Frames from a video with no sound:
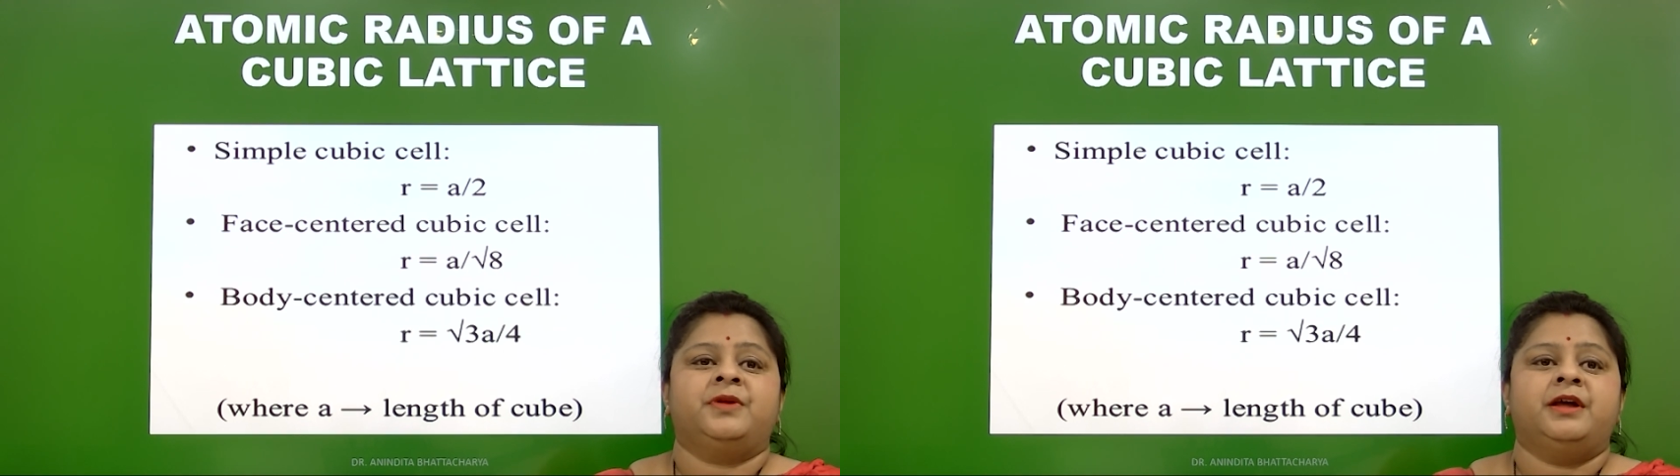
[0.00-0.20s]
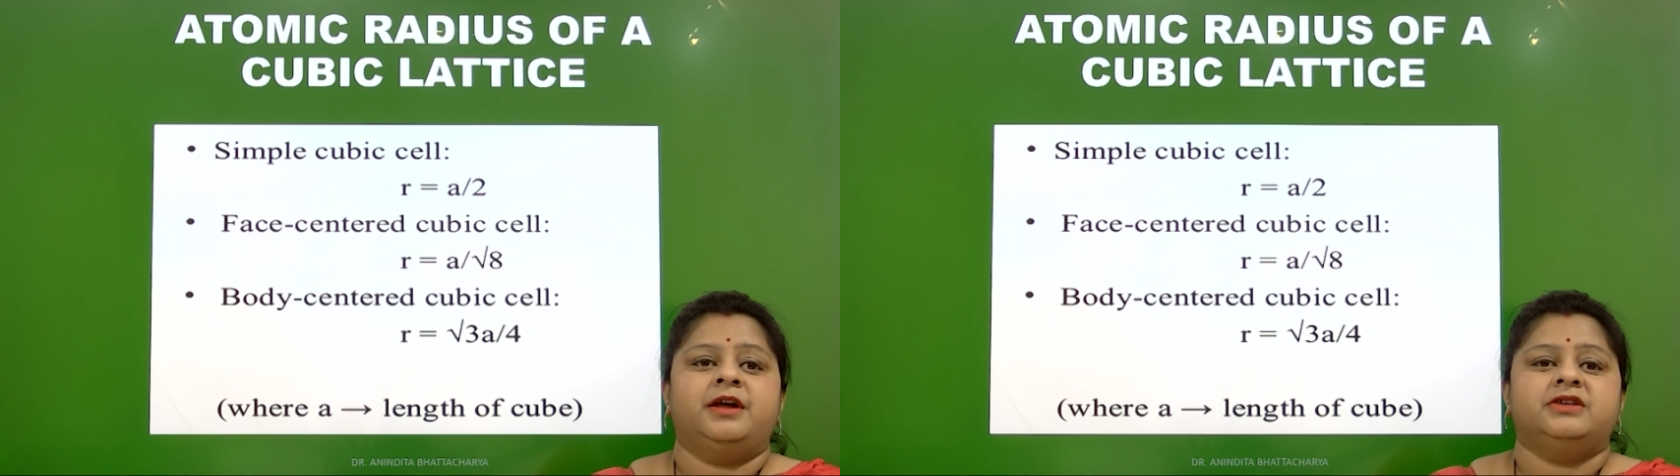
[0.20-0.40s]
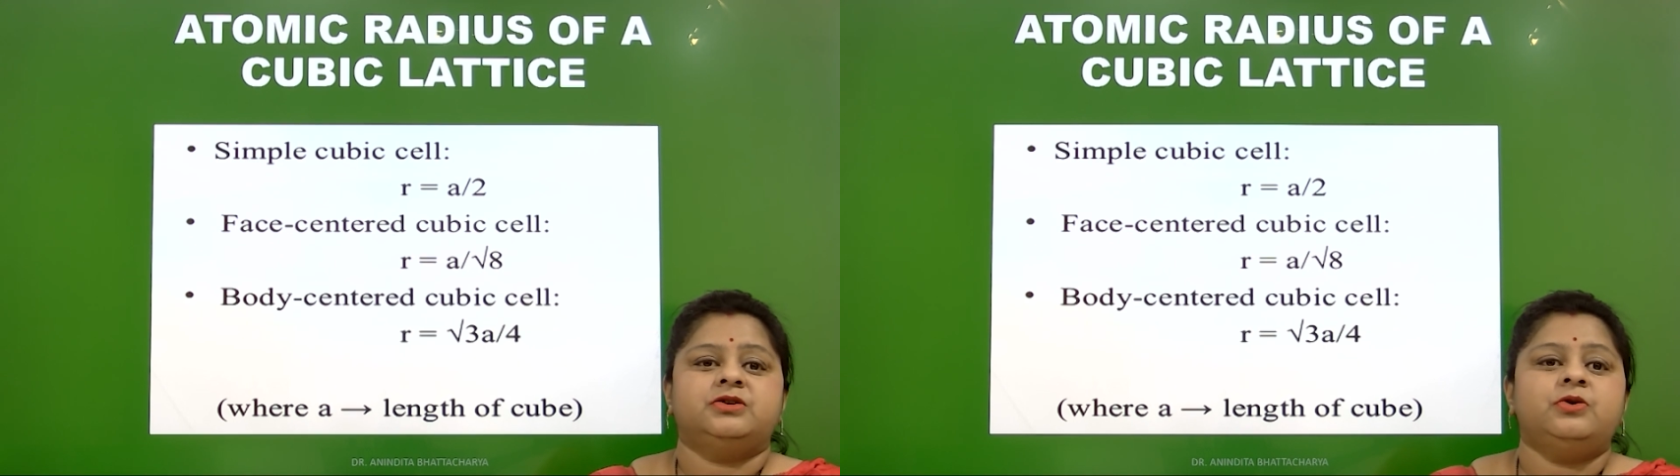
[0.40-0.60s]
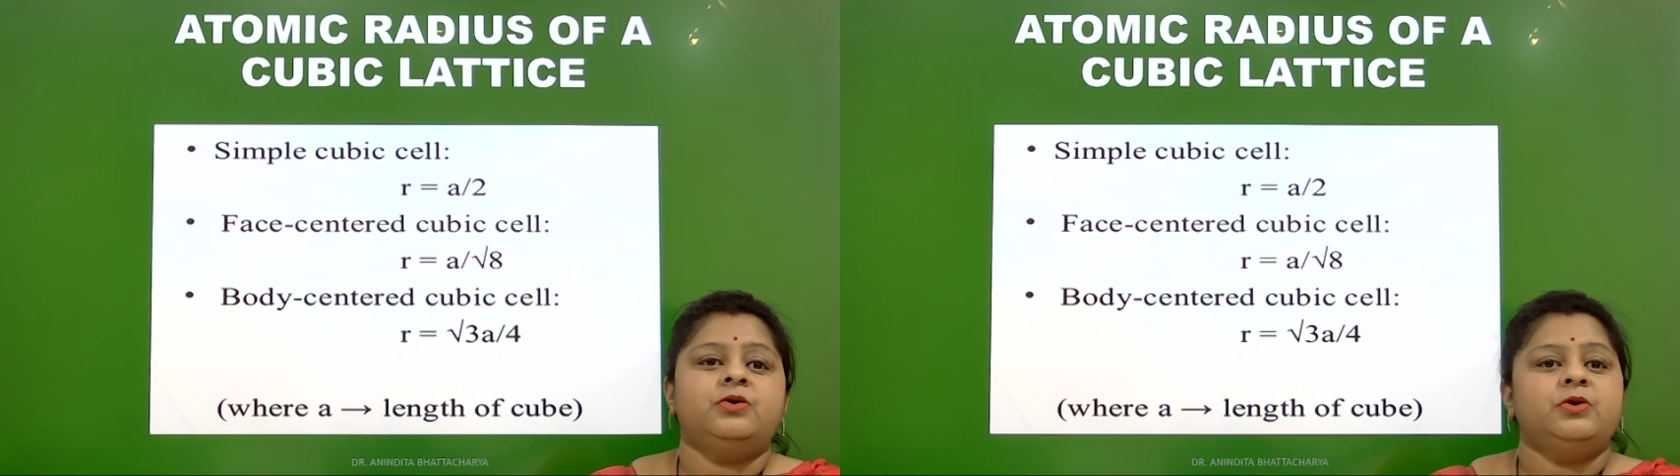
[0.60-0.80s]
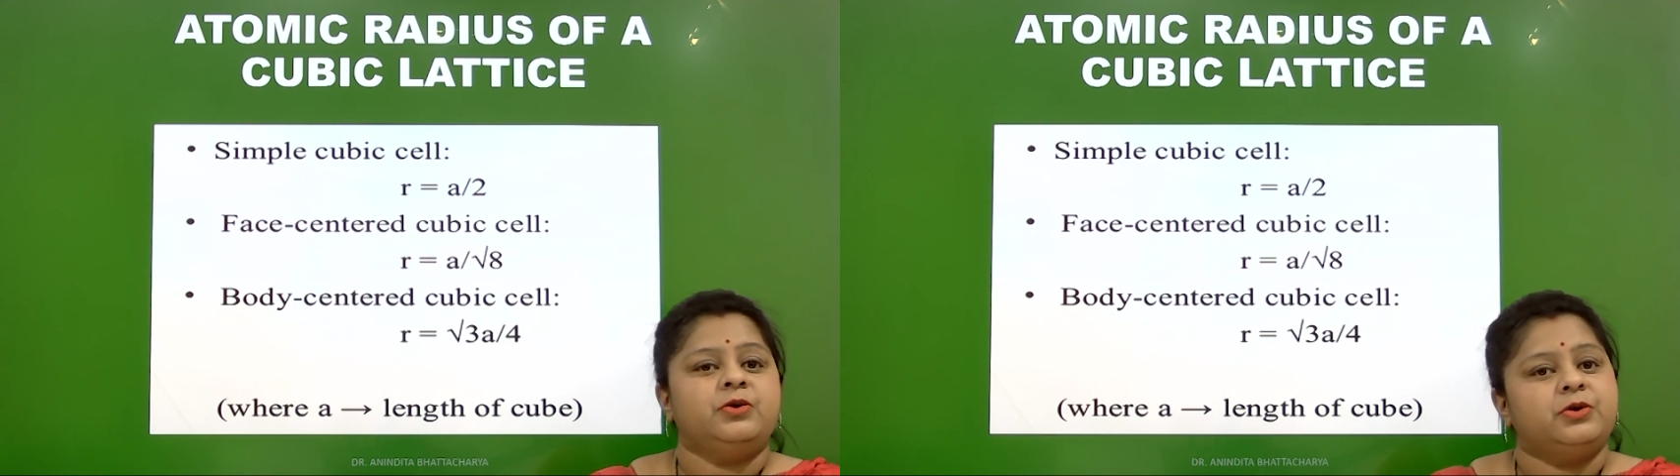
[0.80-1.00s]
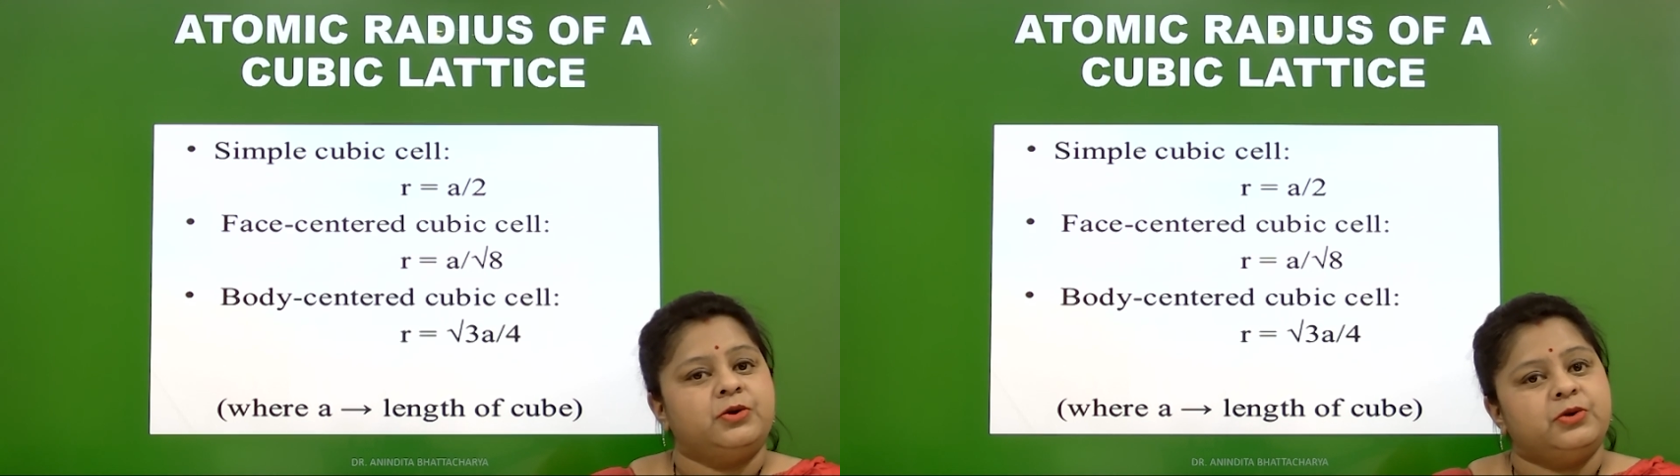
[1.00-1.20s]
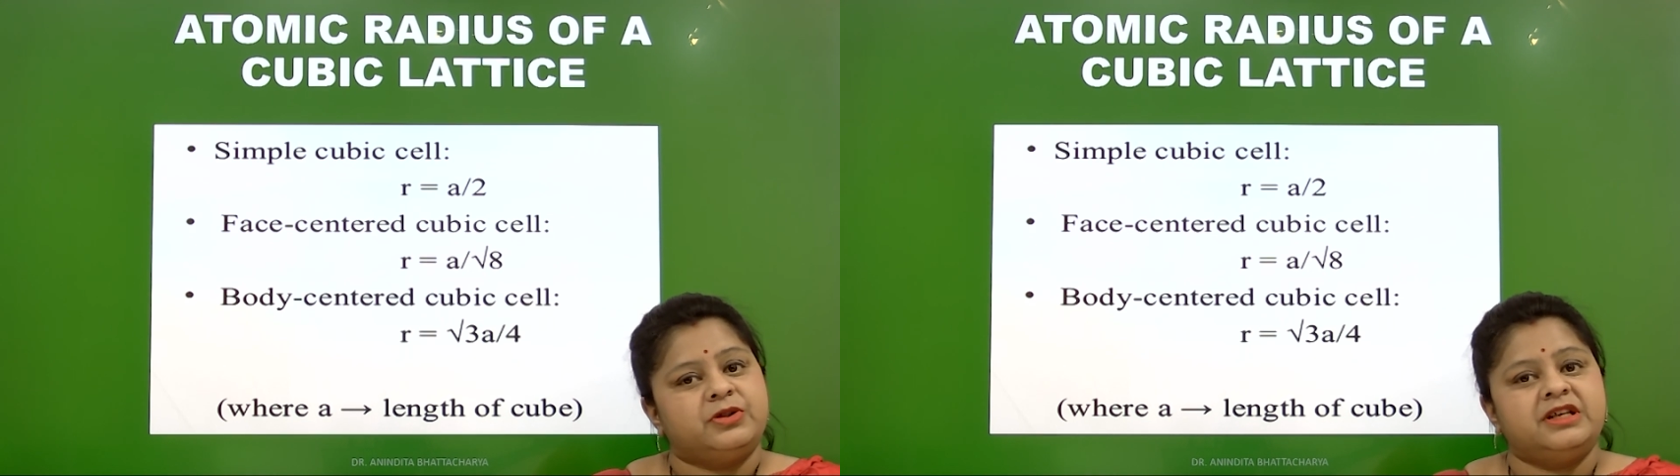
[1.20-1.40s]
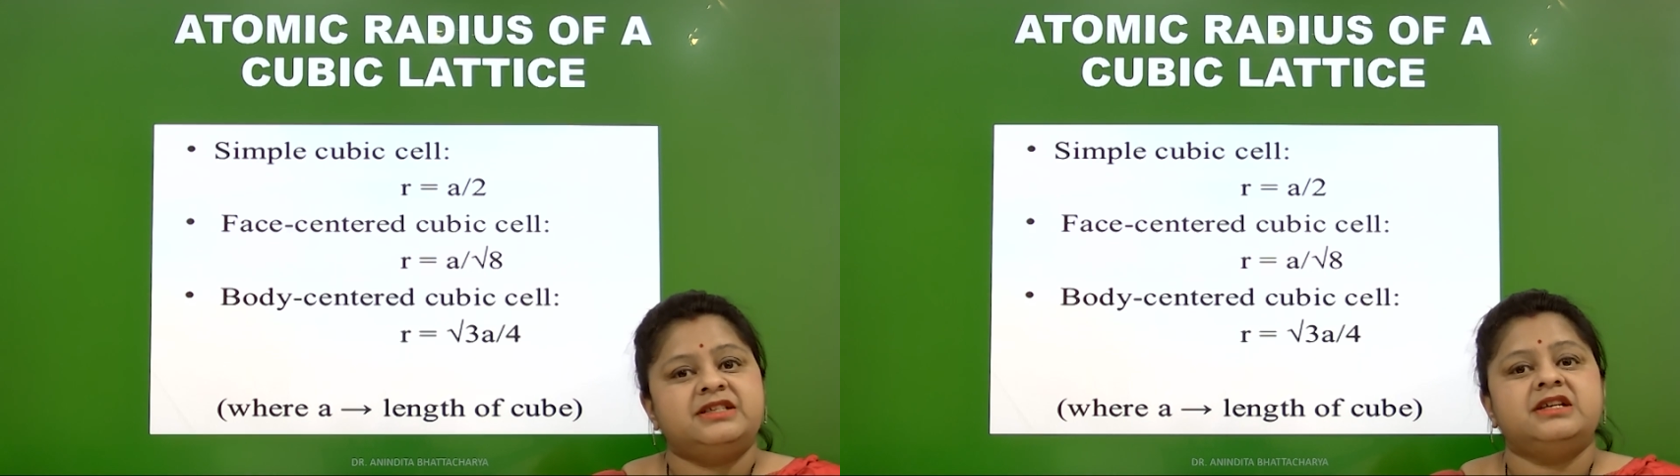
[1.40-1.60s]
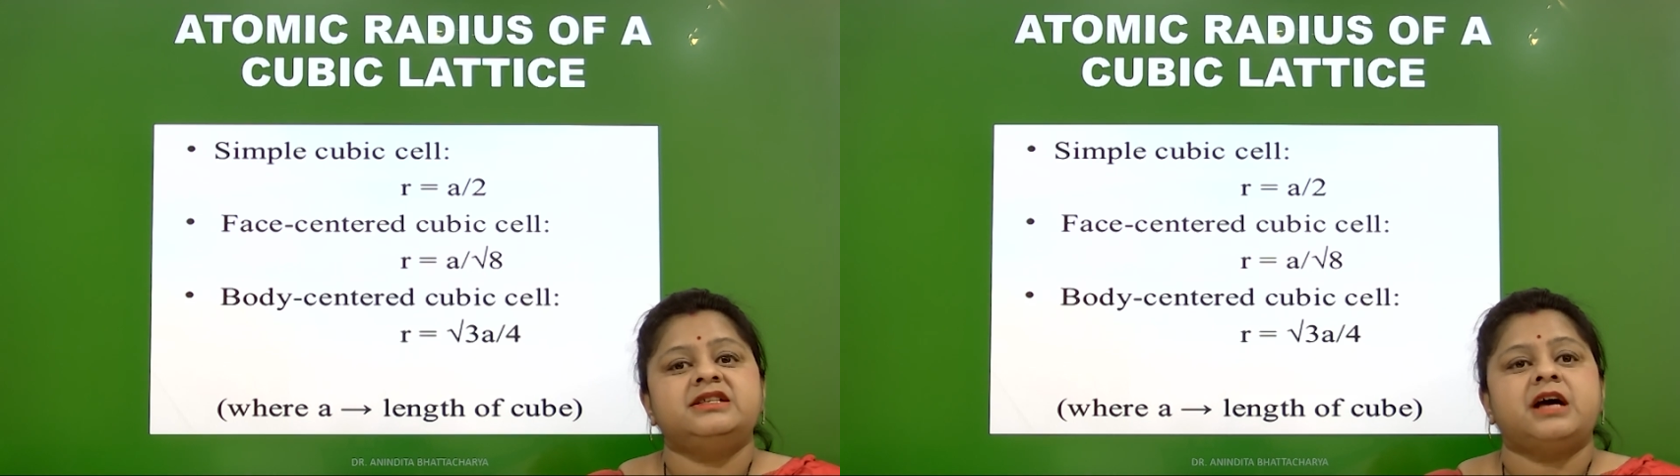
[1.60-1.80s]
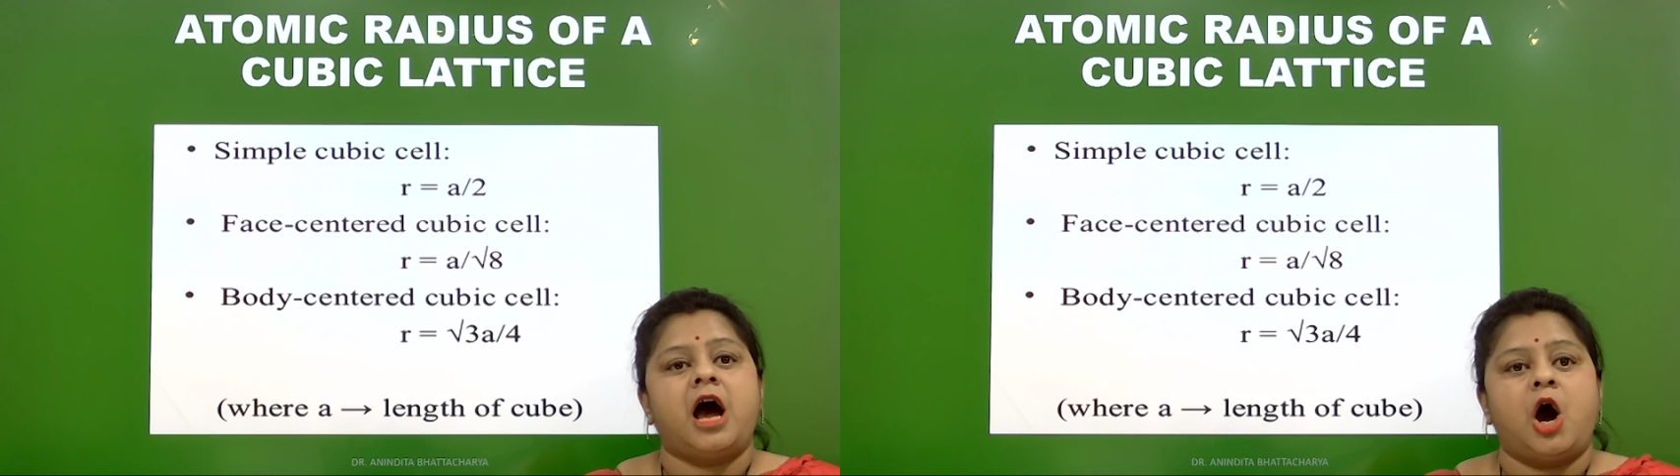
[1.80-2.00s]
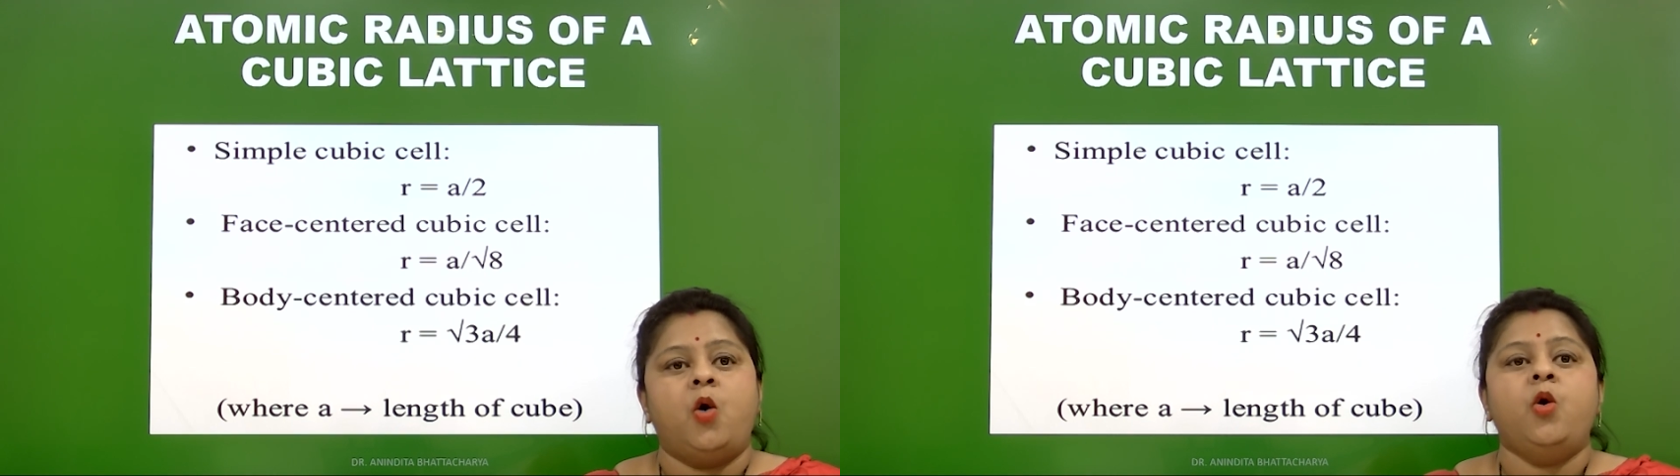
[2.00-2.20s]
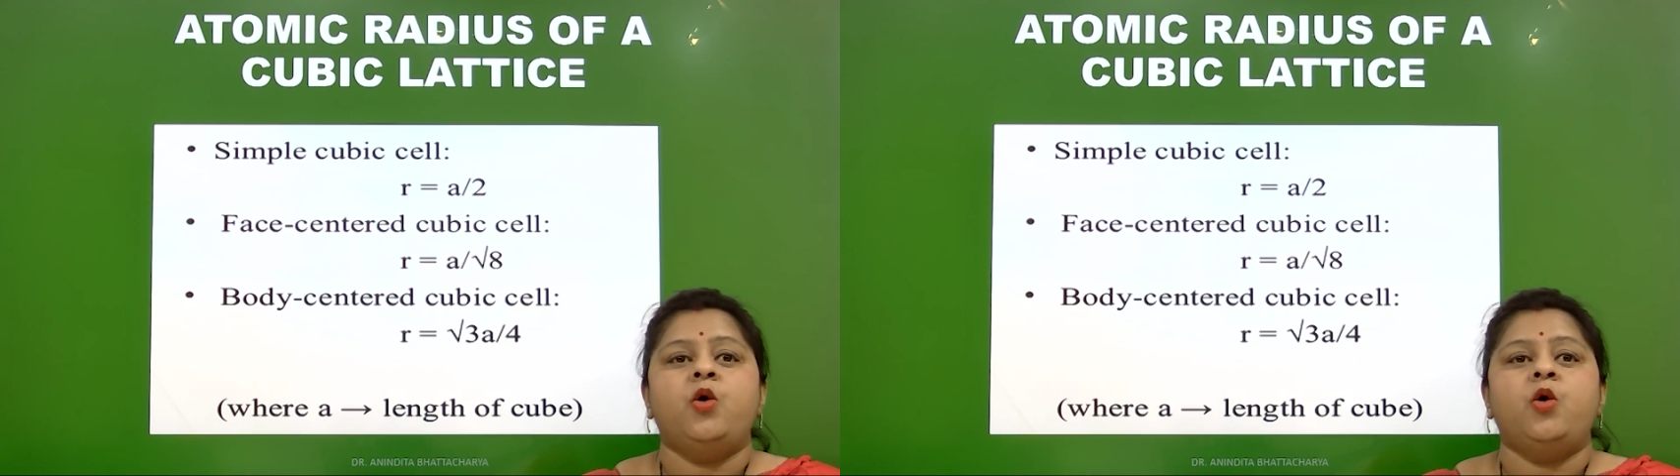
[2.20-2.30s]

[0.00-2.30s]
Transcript: So, this is how